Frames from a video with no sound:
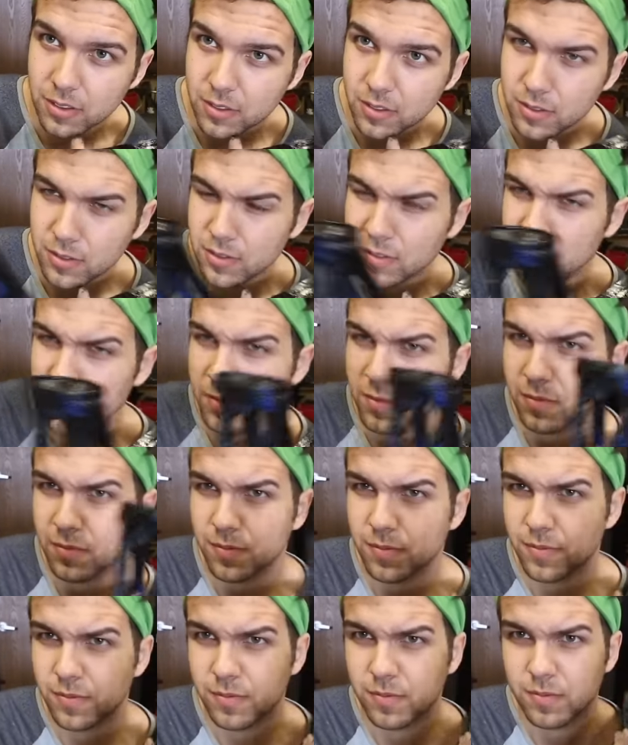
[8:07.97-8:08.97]

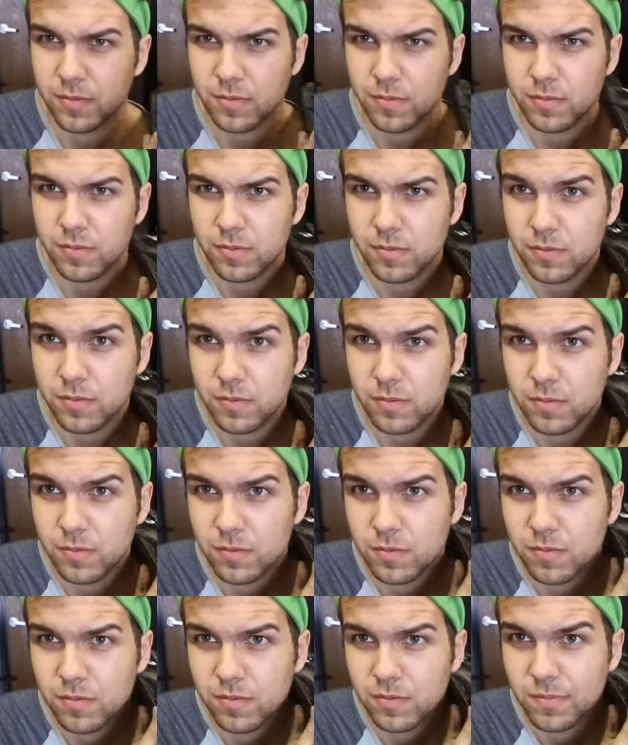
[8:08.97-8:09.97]

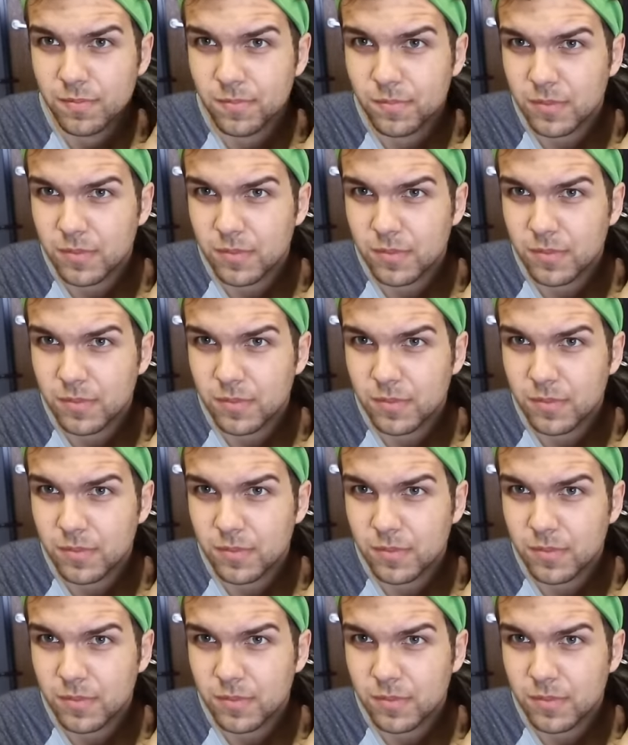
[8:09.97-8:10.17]
Nobody speaks.